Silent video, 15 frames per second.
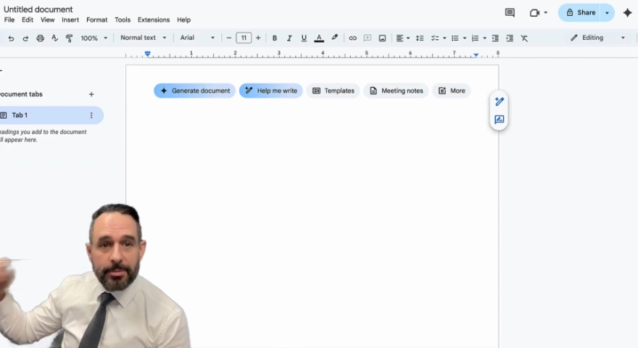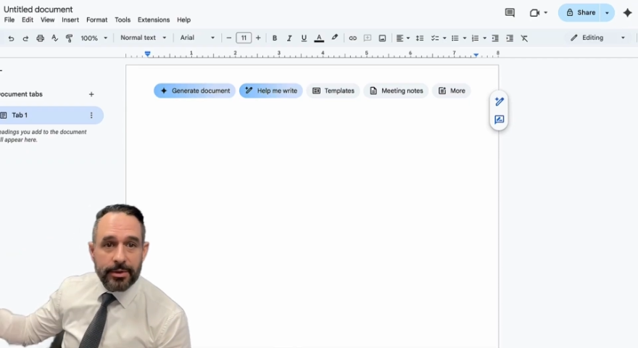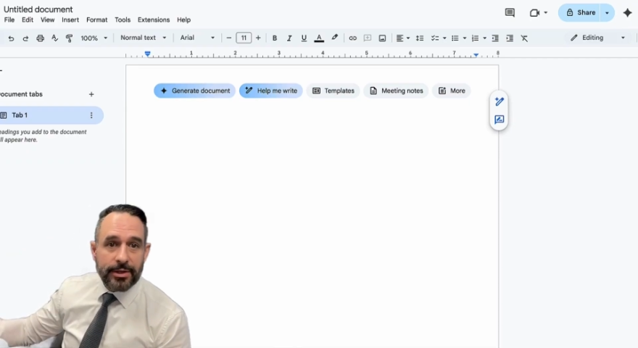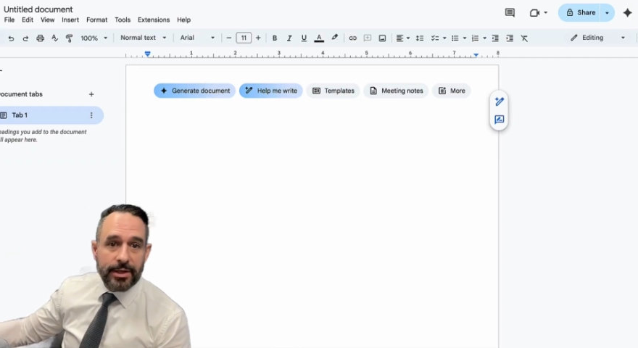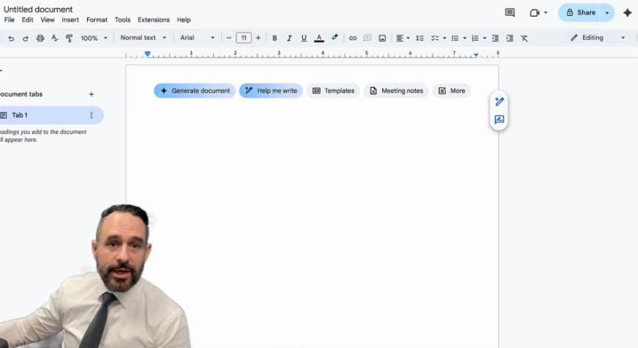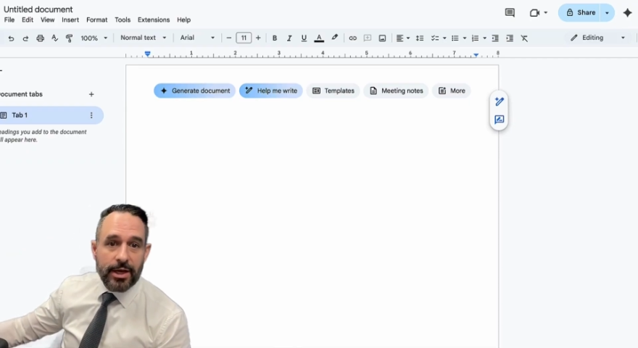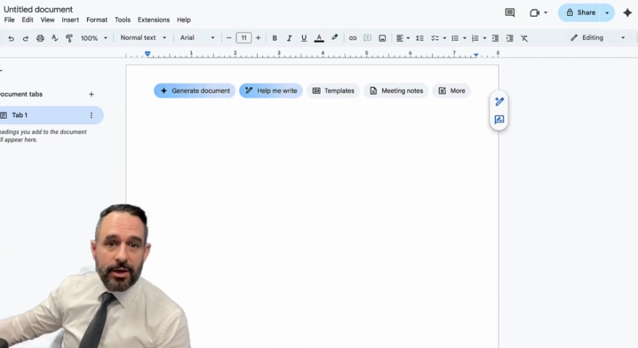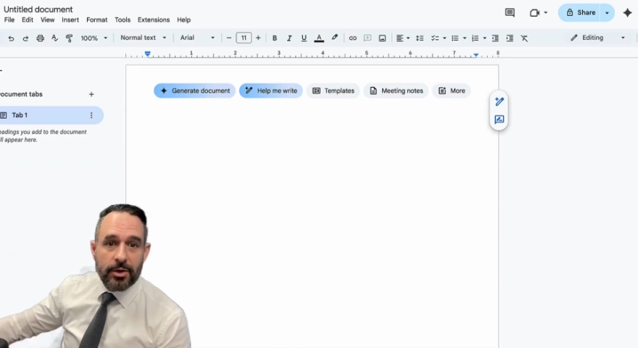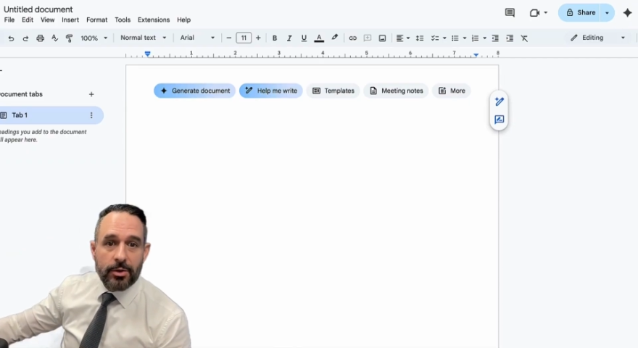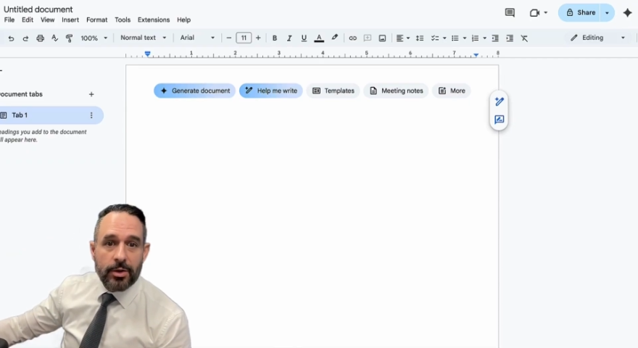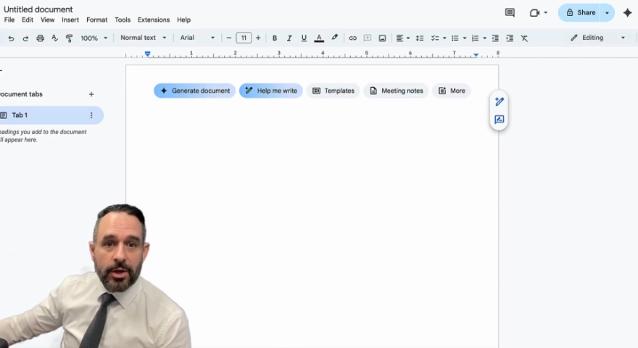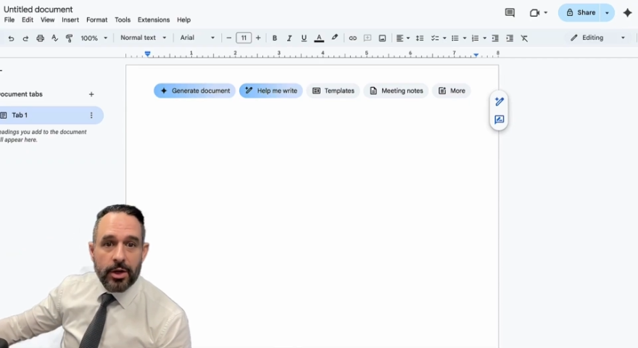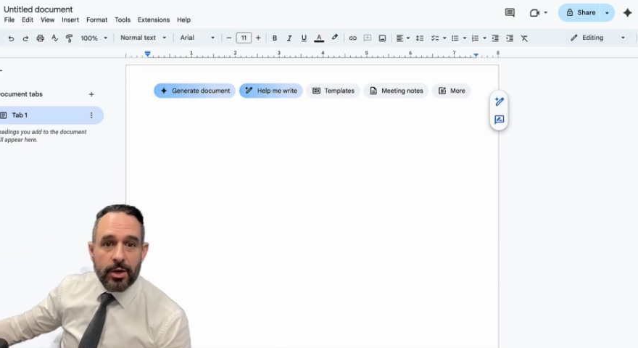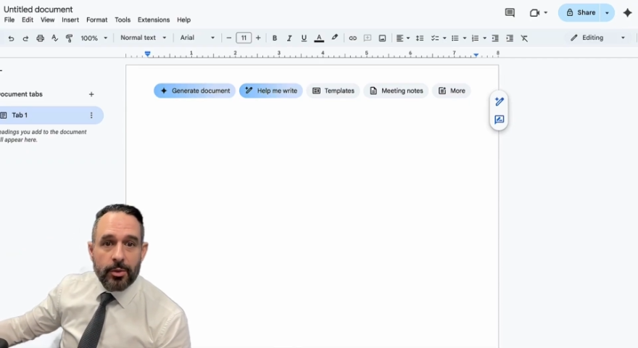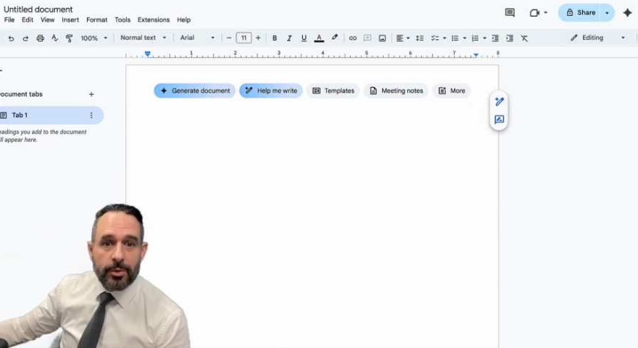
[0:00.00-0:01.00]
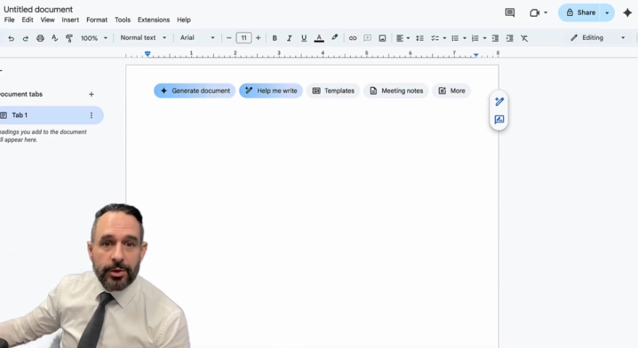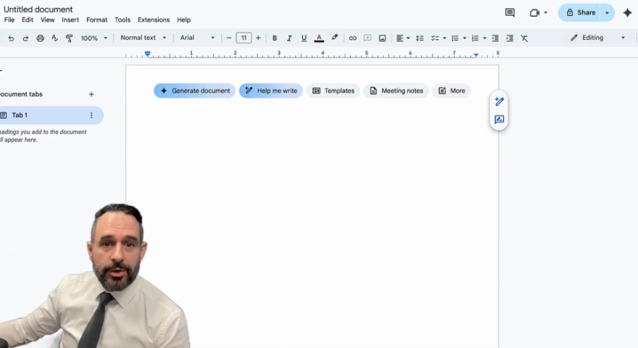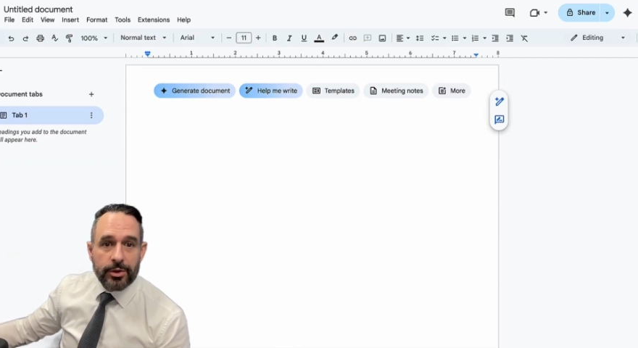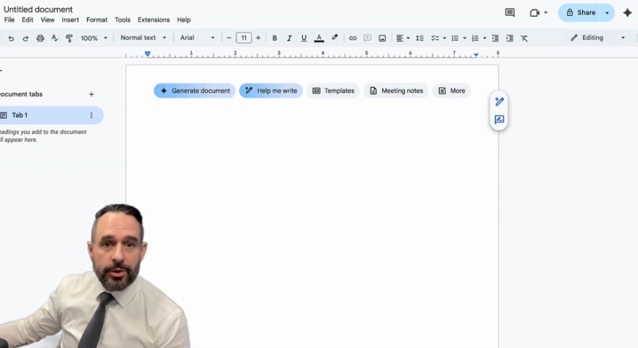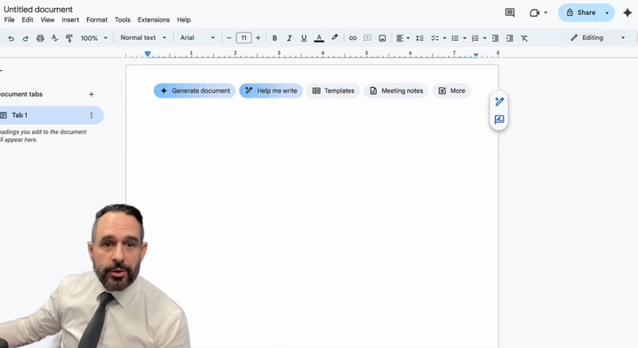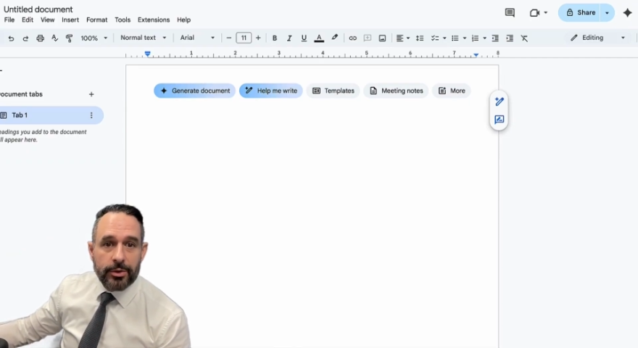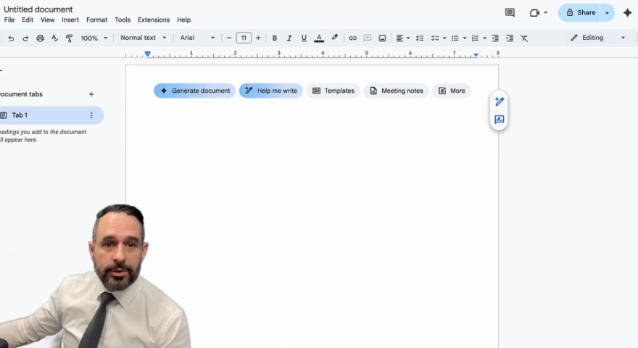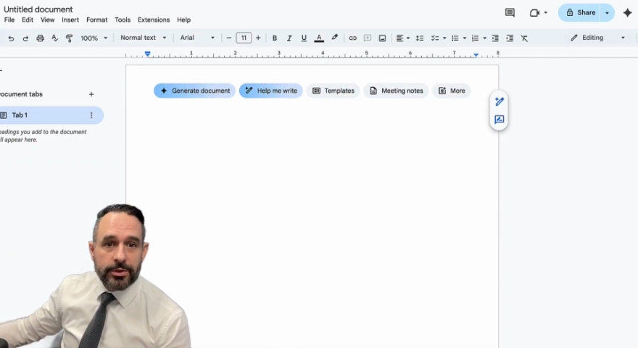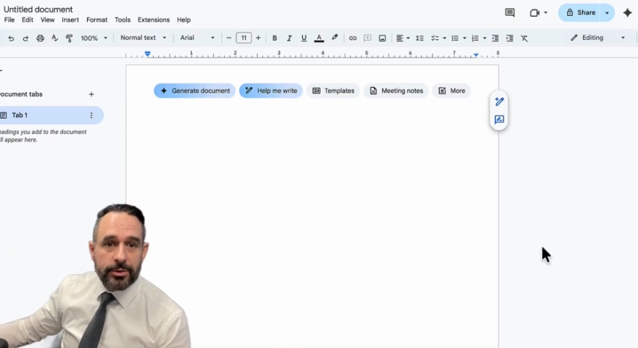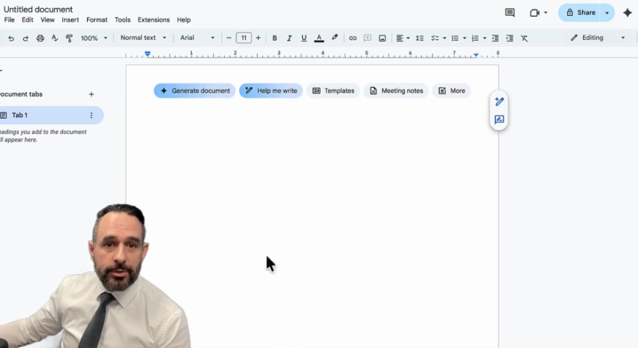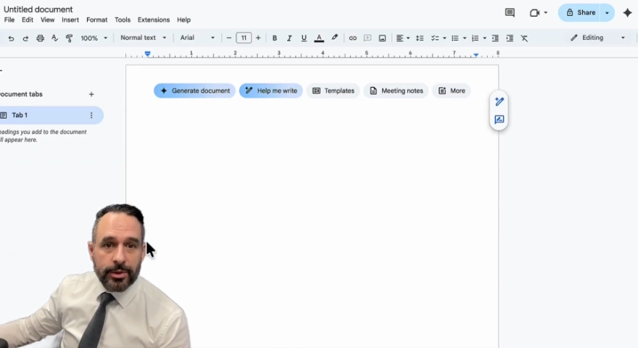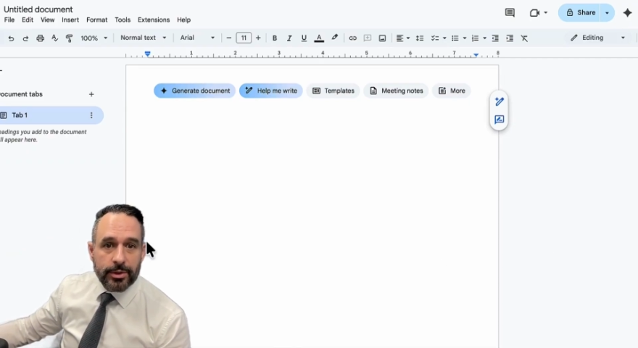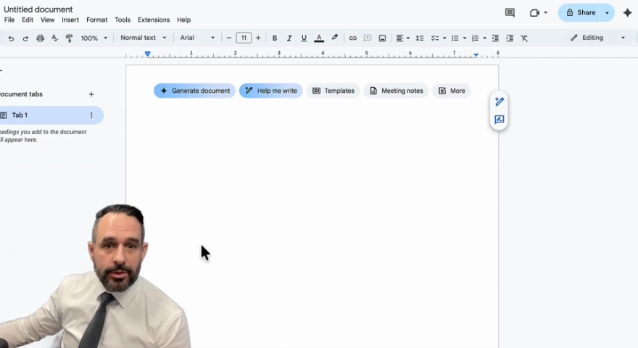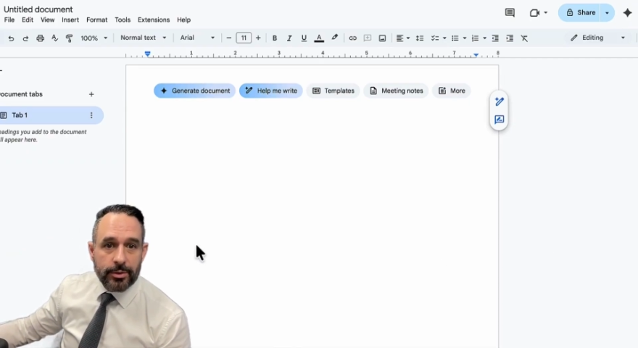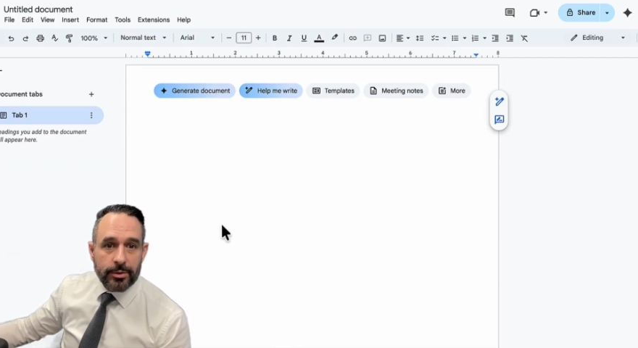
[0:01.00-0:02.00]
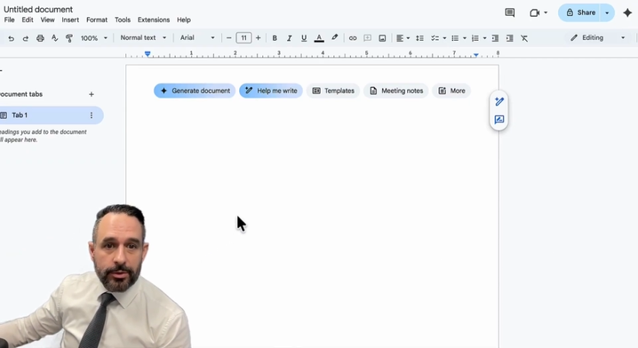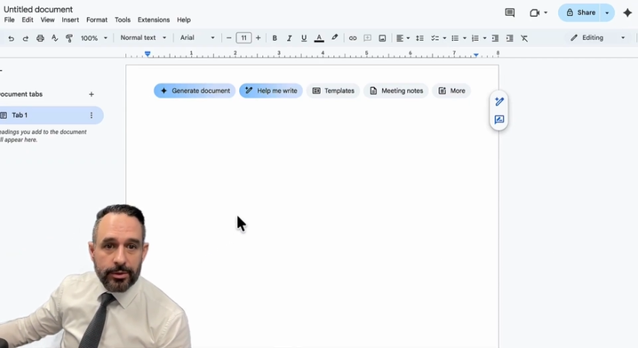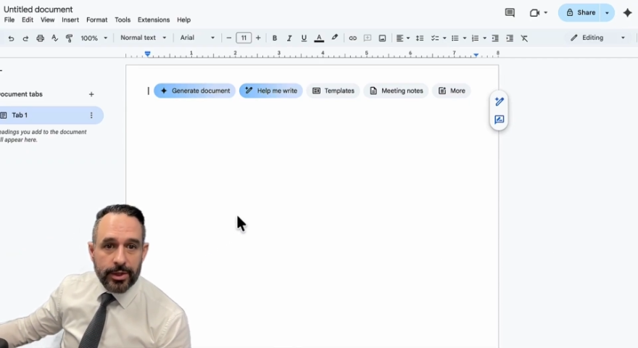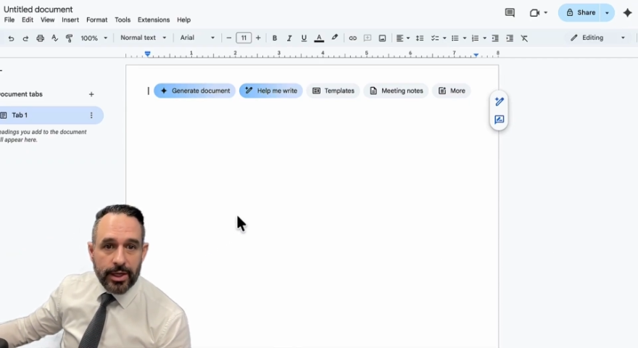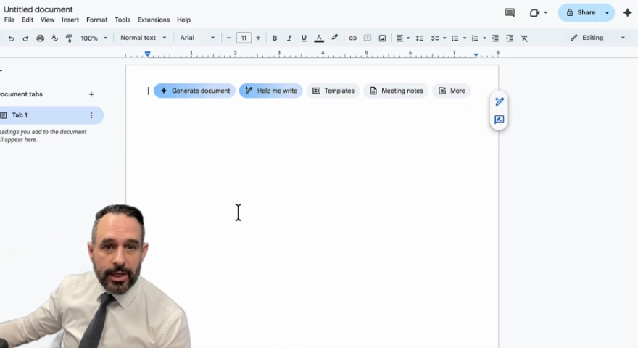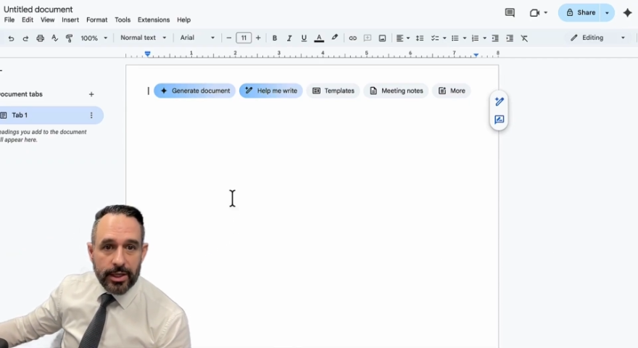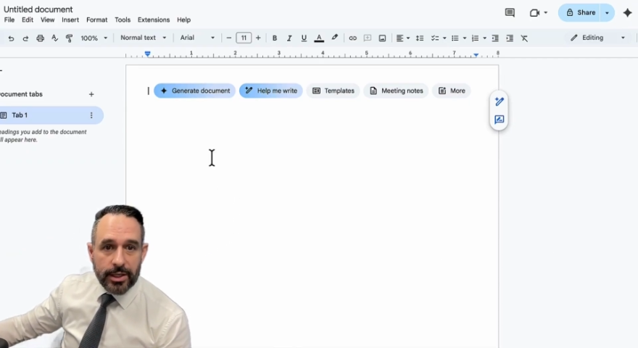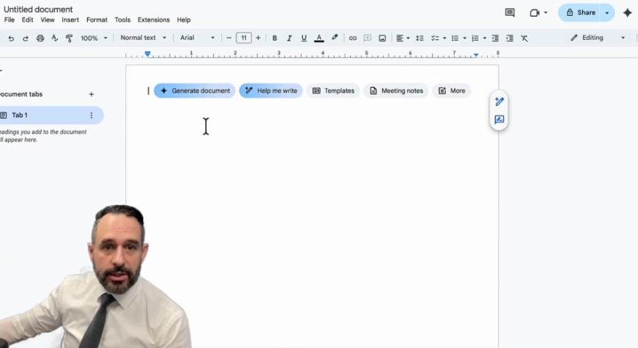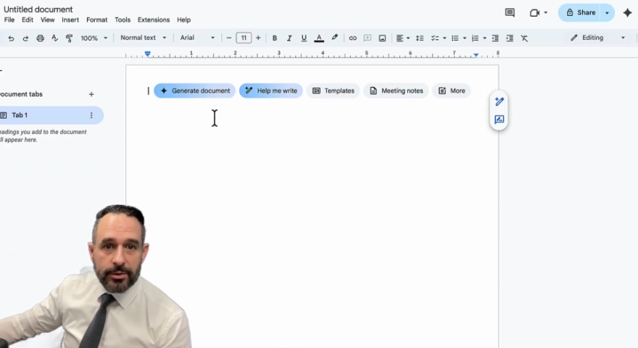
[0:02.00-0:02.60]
but now when you go into a Google Doc,